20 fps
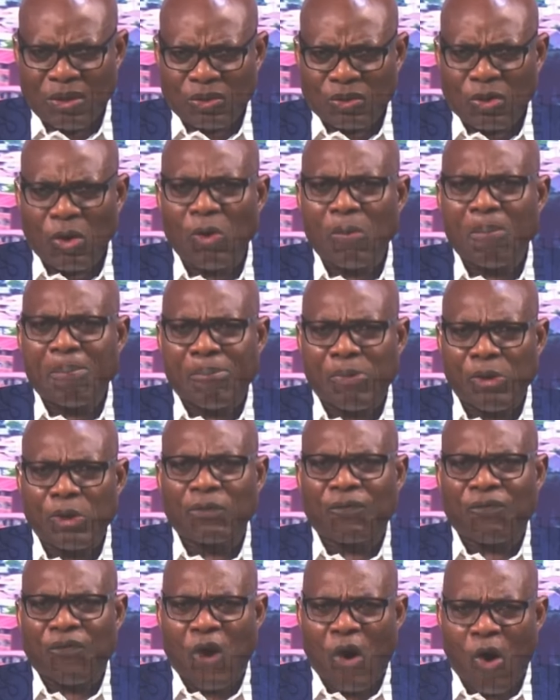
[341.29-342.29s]
So
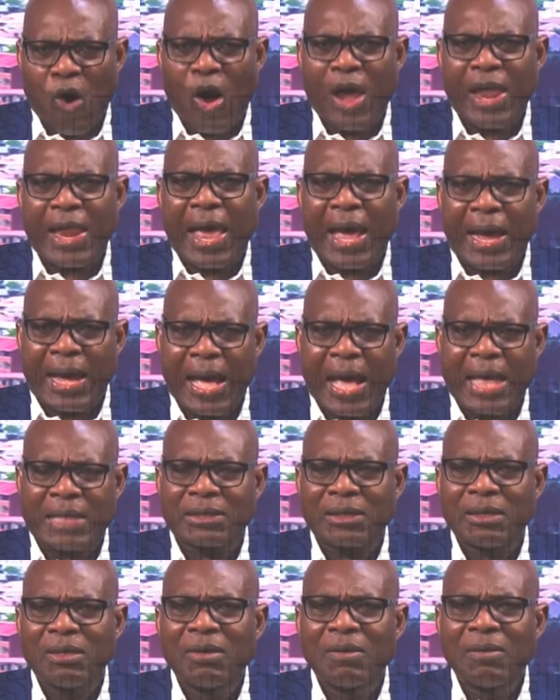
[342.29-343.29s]
both for oil and gas,